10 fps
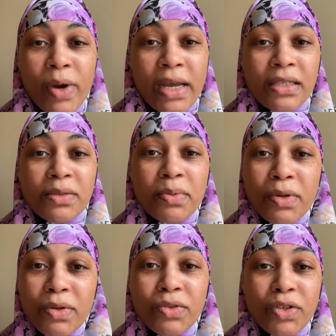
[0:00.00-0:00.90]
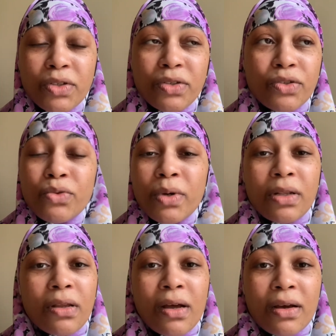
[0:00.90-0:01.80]
way to do what
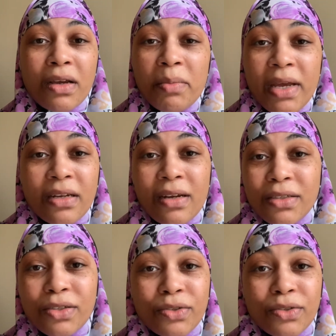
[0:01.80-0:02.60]
Allah commanded us to